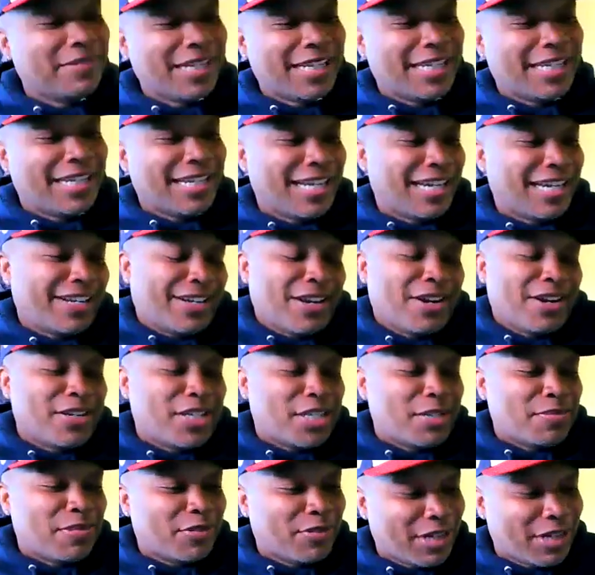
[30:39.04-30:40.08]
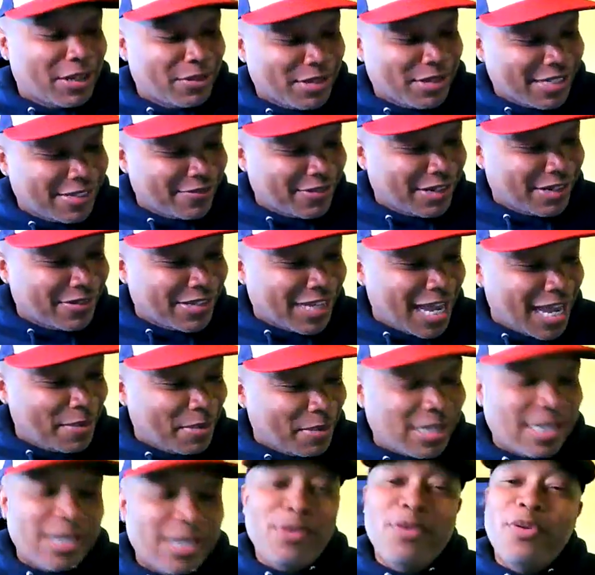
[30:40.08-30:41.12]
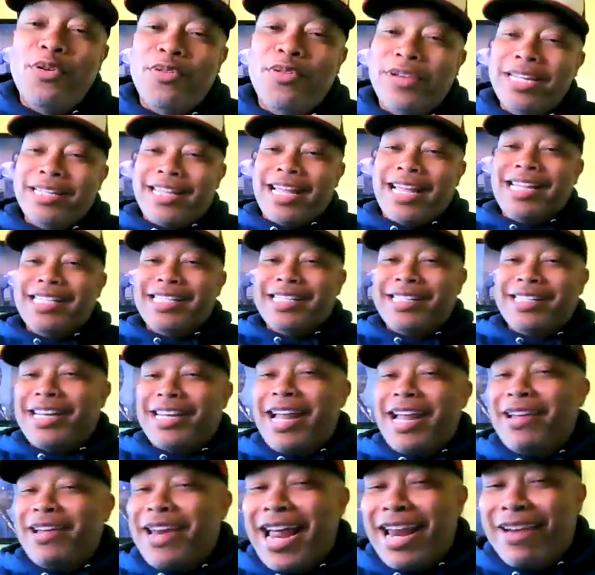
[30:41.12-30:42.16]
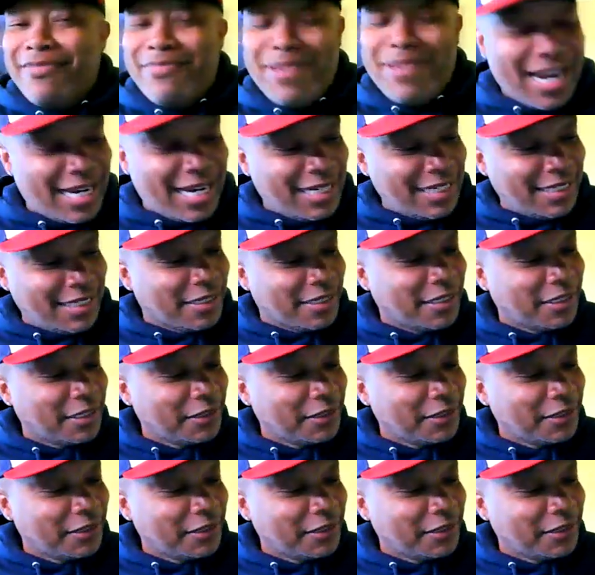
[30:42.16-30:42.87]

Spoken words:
it occurred to me when it was happening. I was like, "Oh, that's not a bad idea."